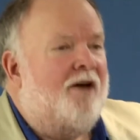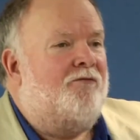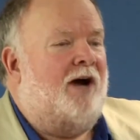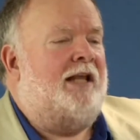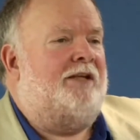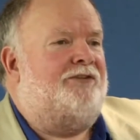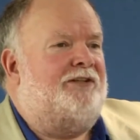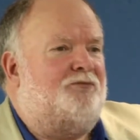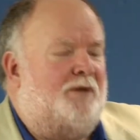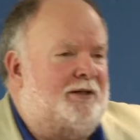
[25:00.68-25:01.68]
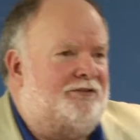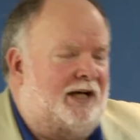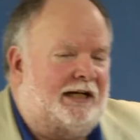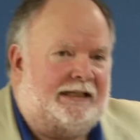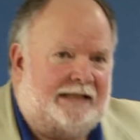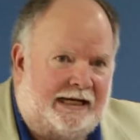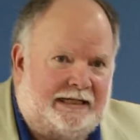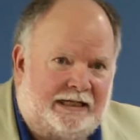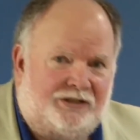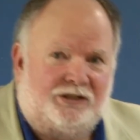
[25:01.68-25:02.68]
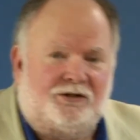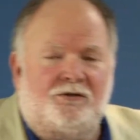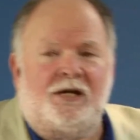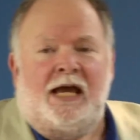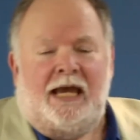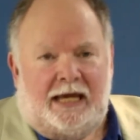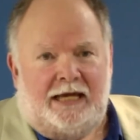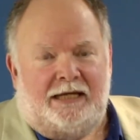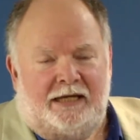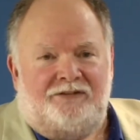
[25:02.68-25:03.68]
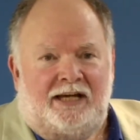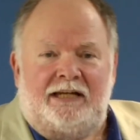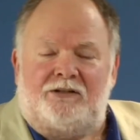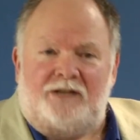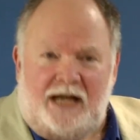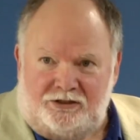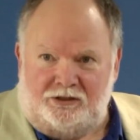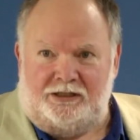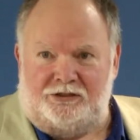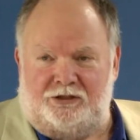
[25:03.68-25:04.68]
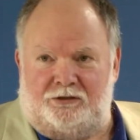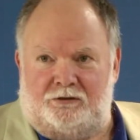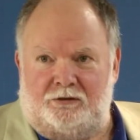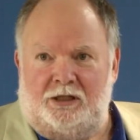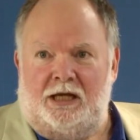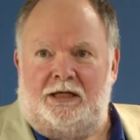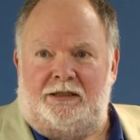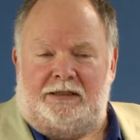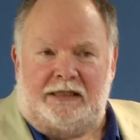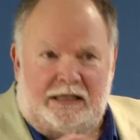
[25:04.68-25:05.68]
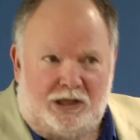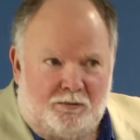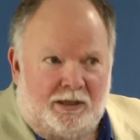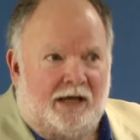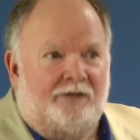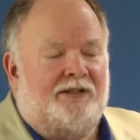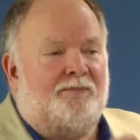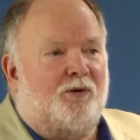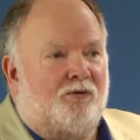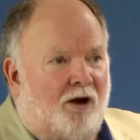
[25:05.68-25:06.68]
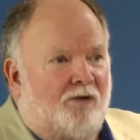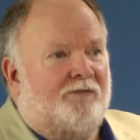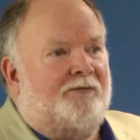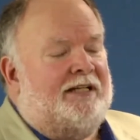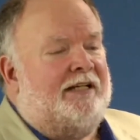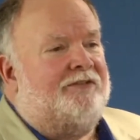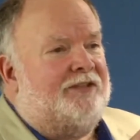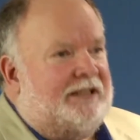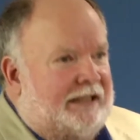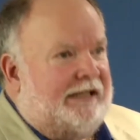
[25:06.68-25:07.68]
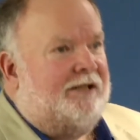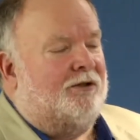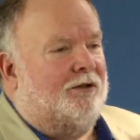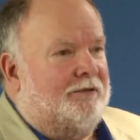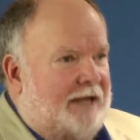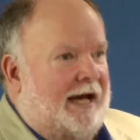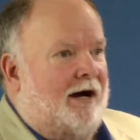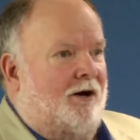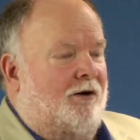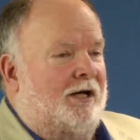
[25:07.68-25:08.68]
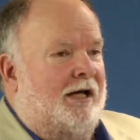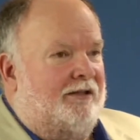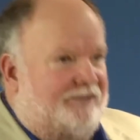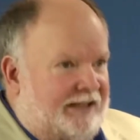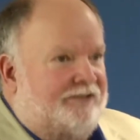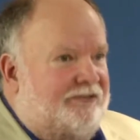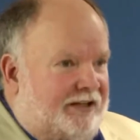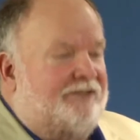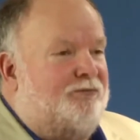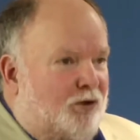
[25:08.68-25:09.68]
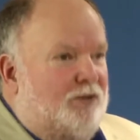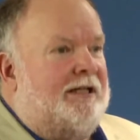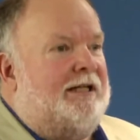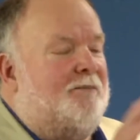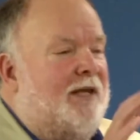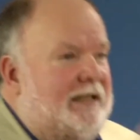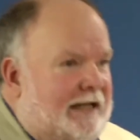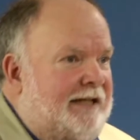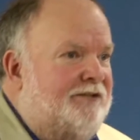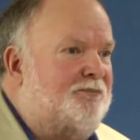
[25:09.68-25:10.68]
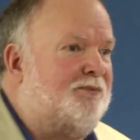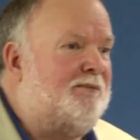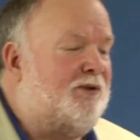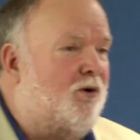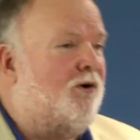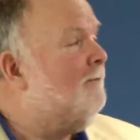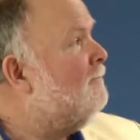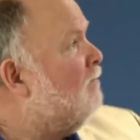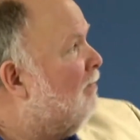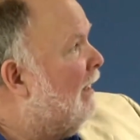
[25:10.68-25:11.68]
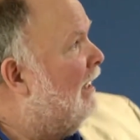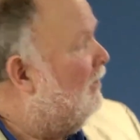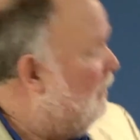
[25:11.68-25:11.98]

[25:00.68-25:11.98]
Violence against women is not a Canadian issue, it is an international issue. Dehumanizing pornography is illegal now. Since this ruling, the Canadian Supreme Court here in